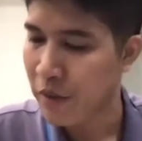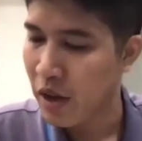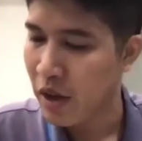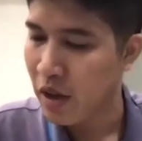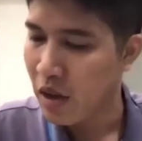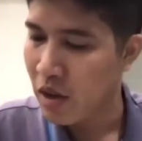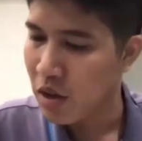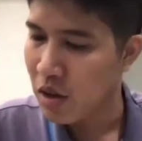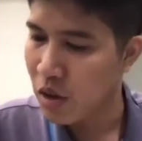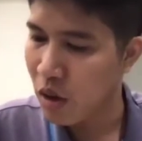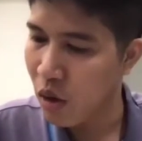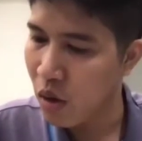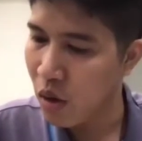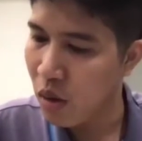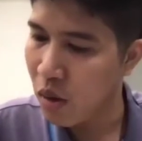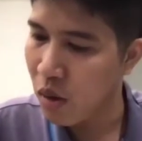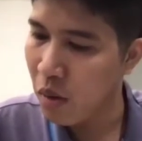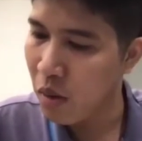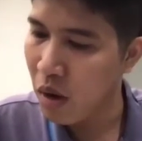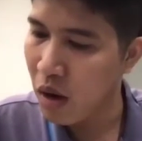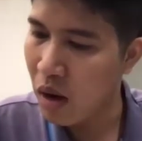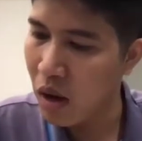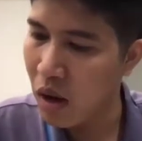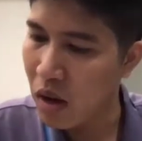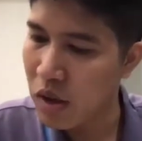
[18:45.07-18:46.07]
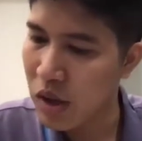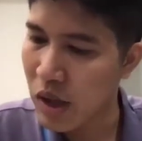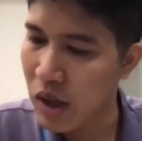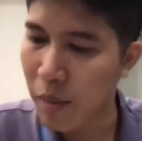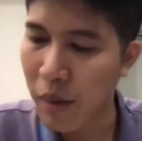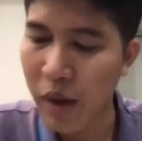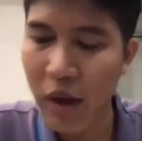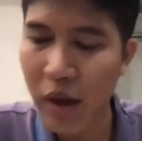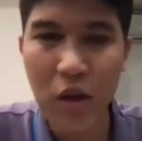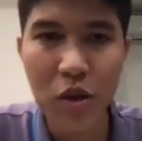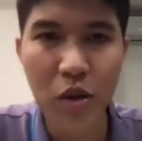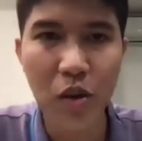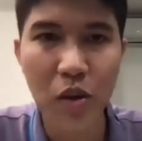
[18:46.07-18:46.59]
So jumping
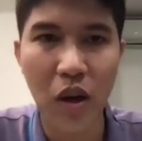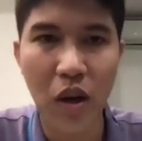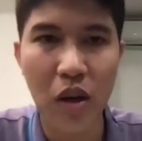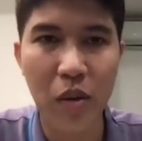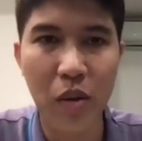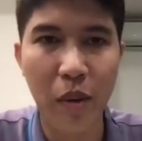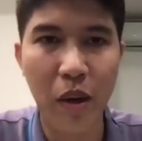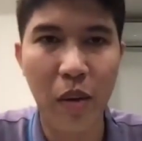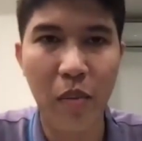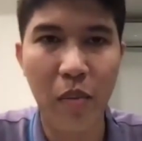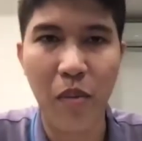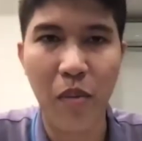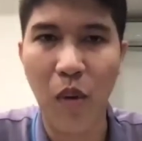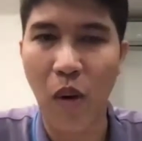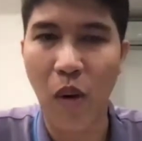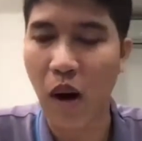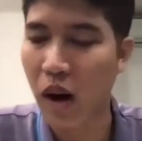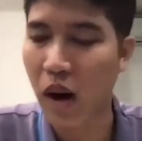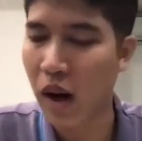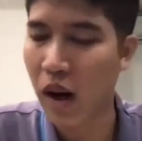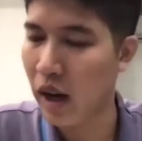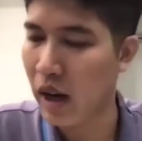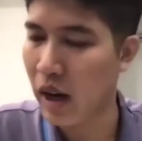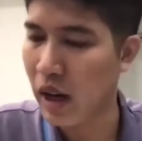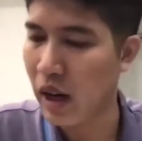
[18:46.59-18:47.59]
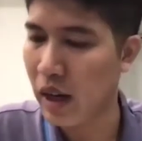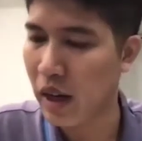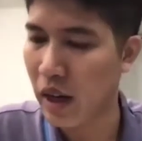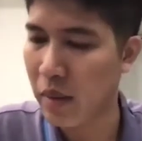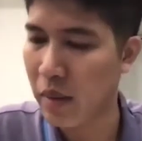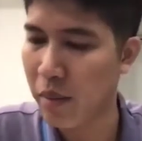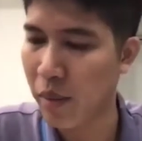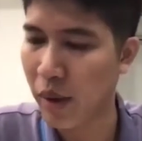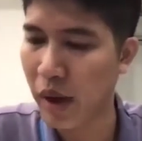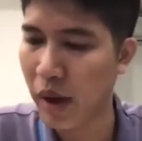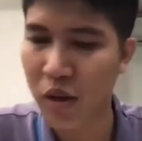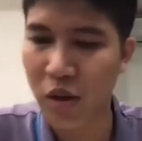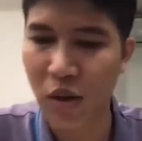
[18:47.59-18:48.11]
into a little bit more and
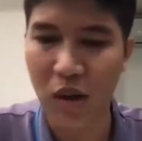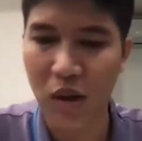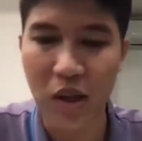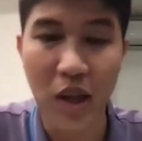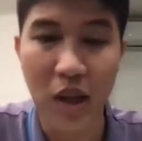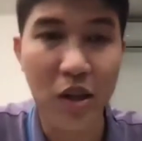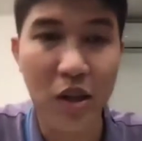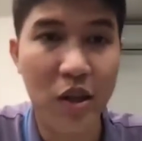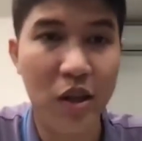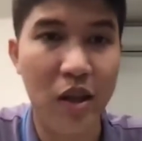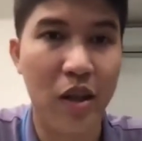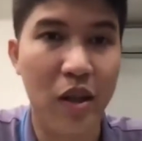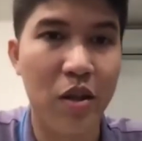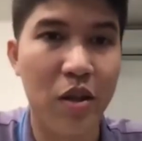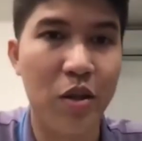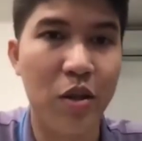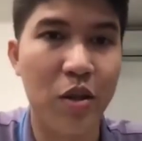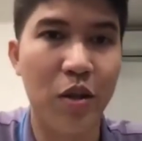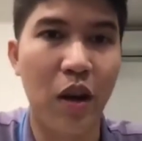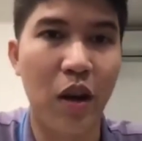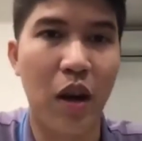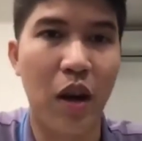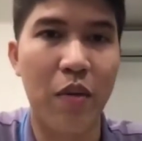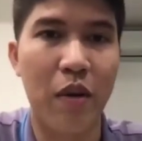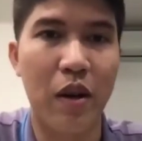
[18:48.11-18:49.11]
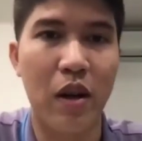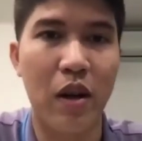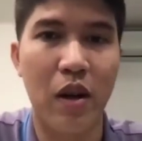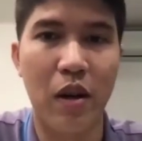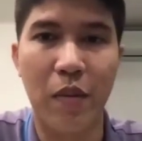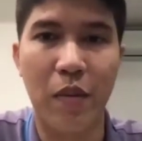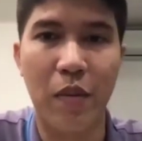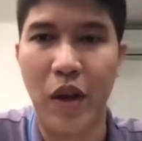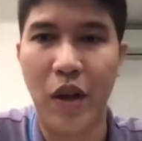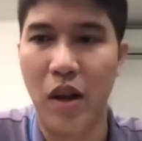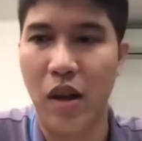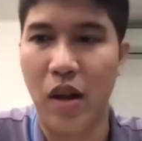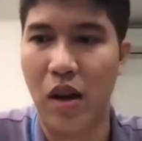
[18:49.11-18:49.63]
bring your attention to our
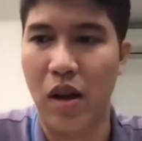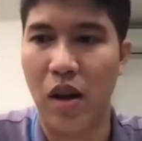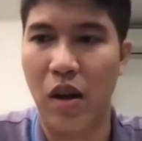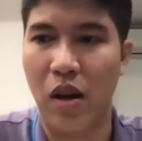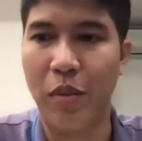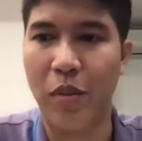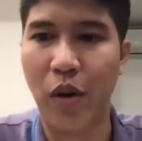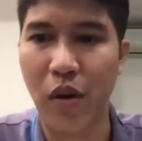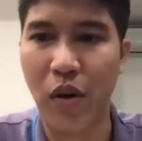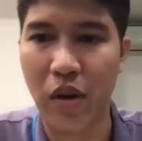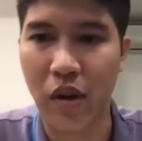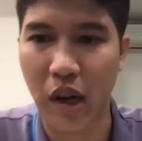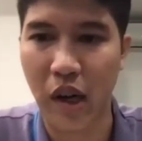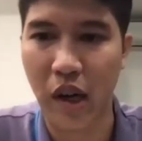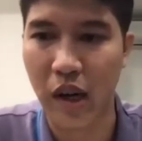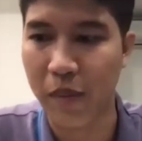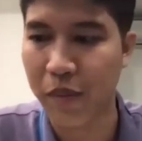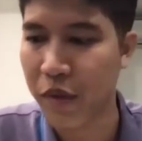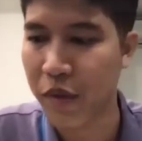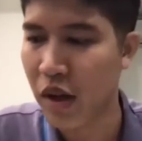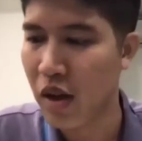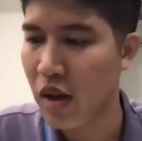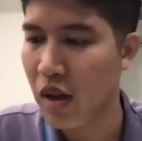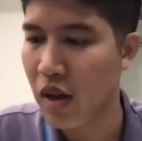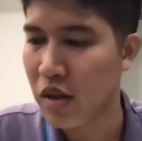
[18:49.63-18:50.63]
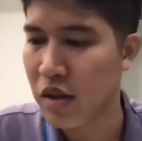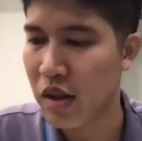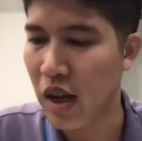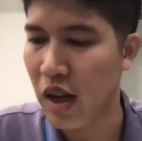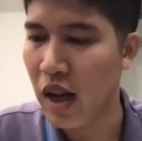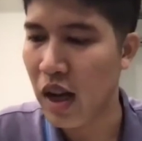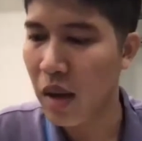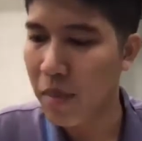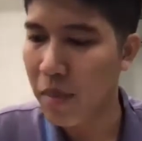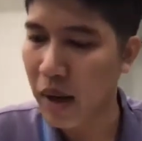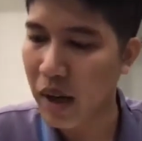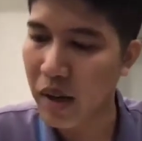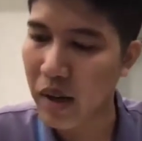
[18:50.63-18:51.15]
program, the
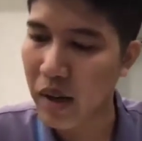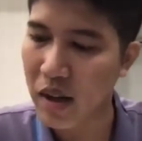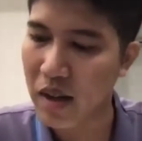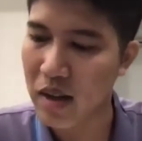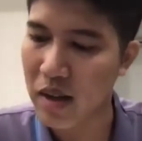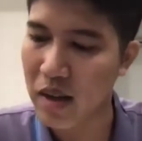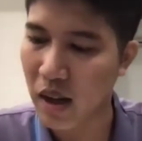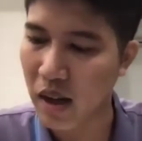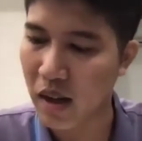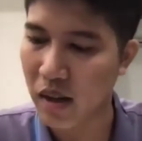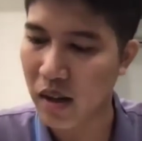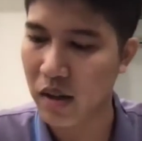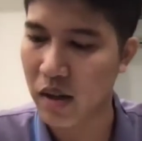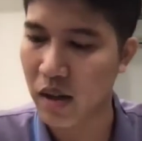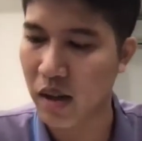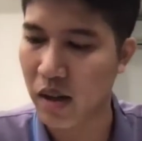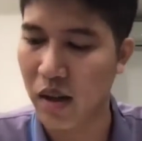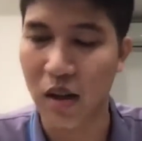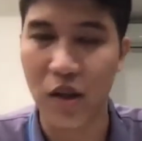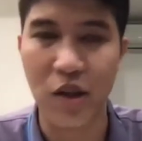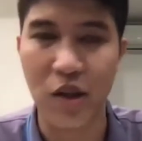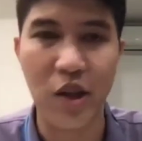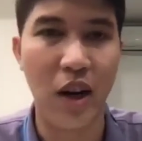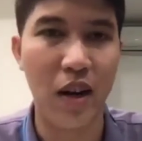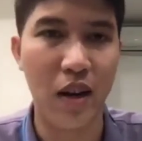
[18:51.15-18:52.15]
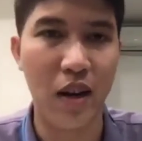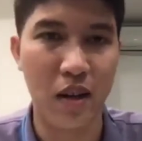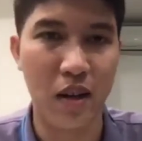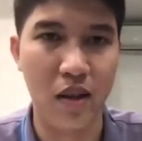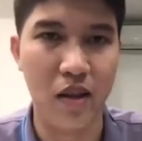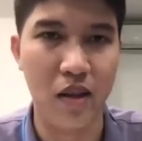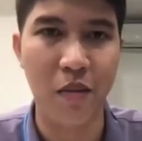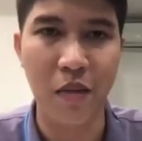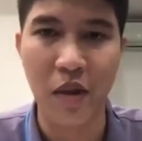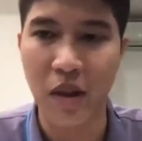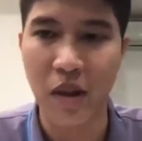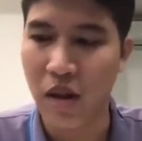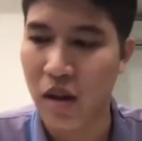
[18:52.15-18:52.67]
Urban Design Challenge.
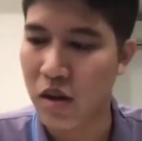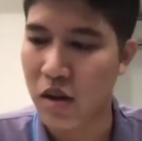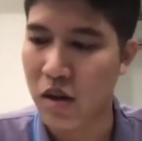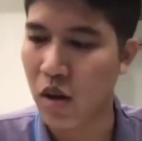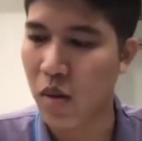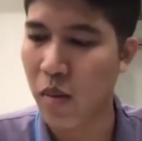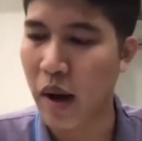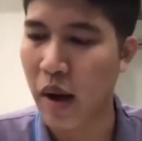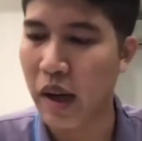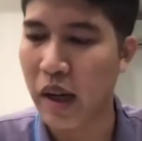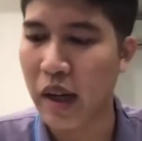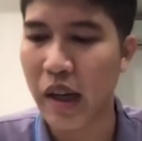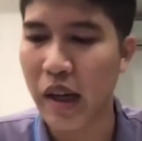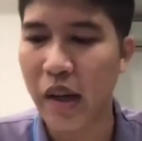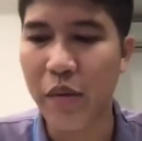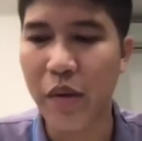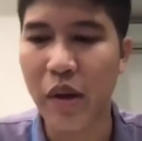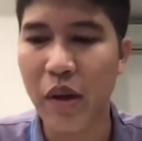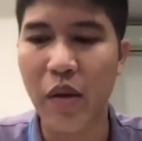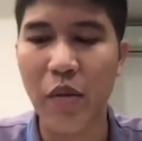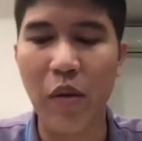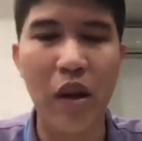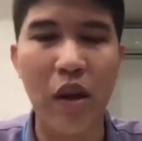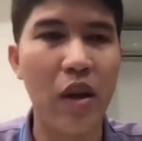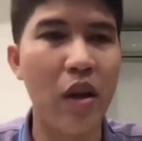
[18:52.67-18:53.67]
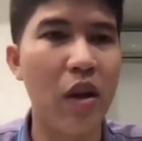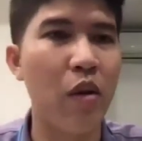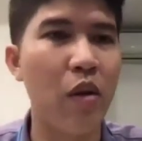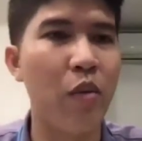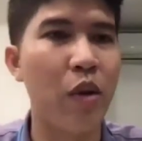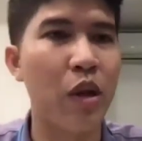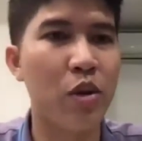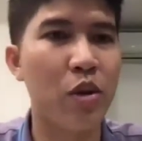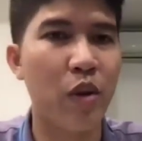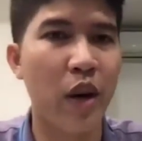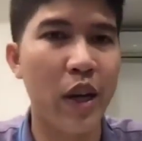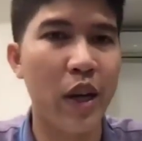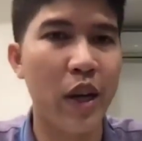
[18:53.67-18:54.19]
So mainly we
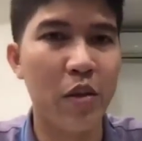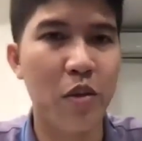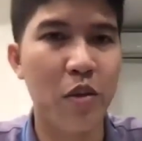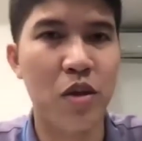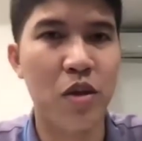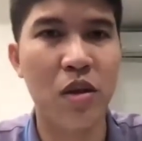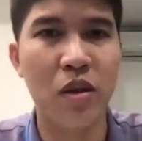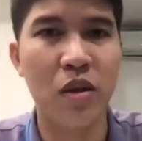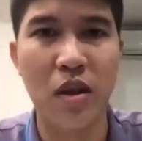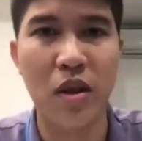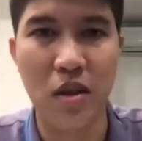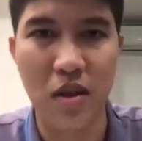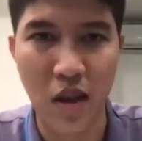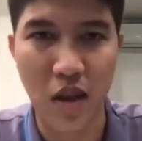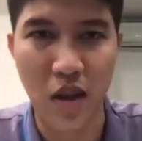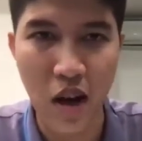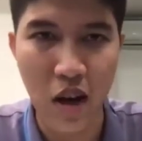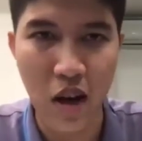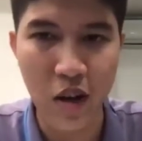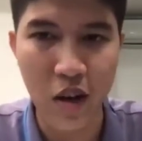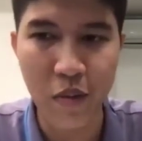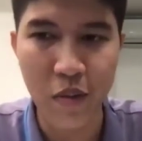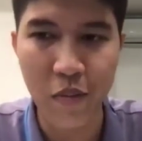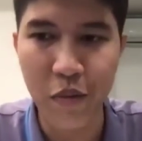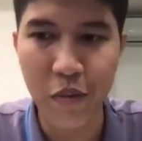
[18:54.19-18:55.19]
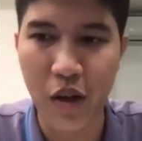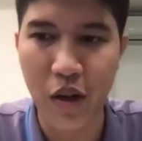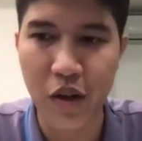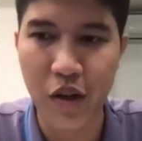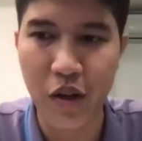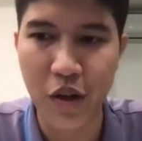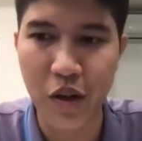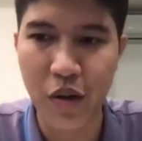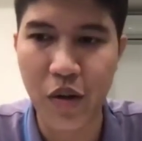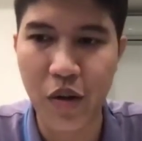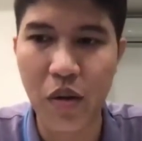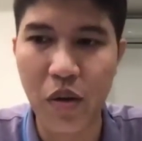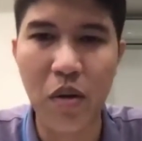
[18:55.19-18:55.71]
trying to design a
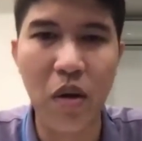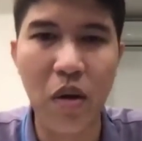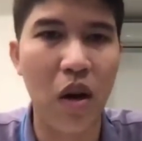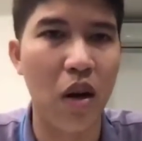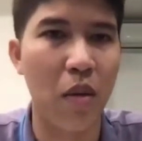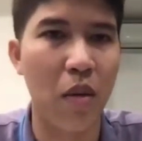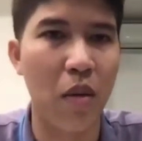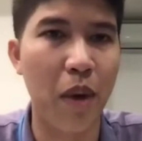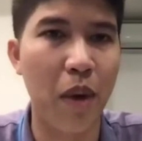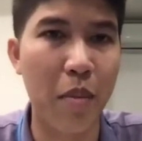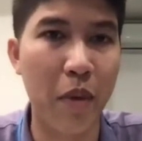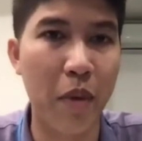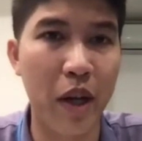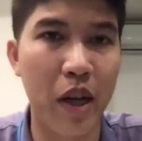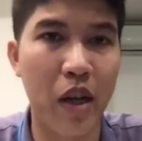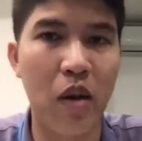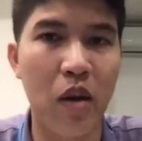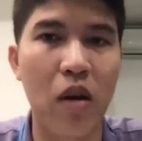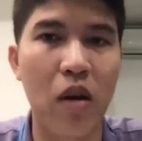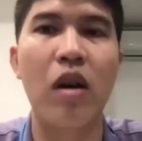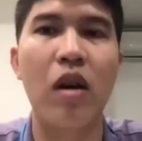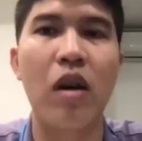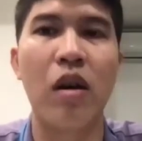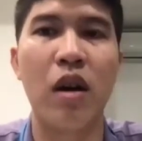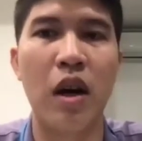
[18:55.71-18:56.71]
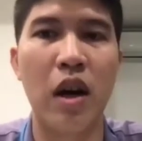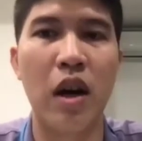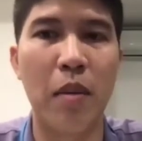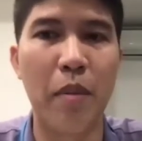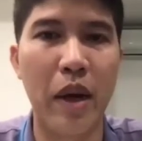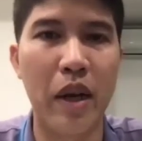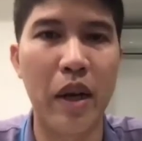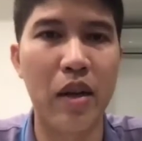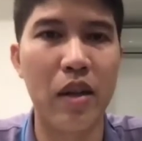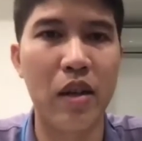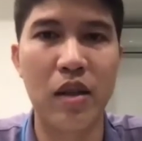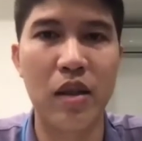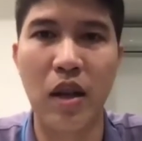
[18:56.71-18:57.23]
new public
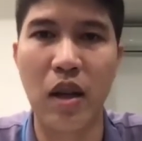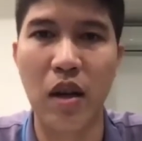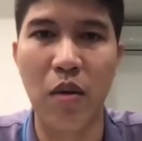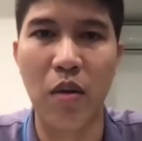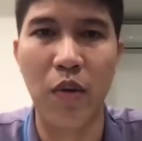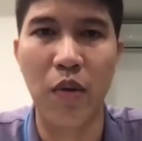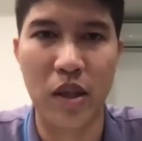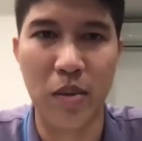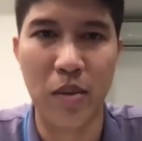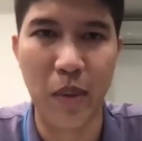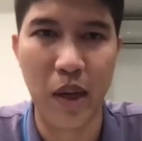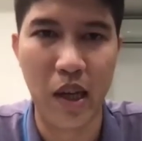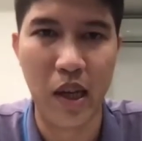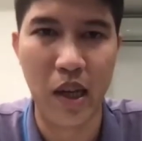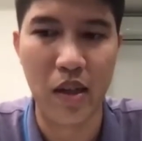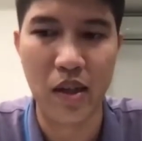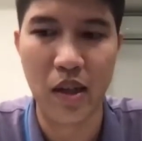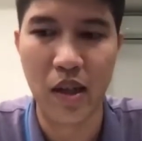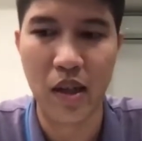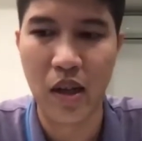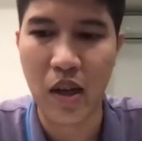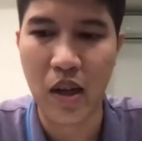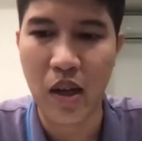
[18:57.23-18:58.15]
urban waste bins.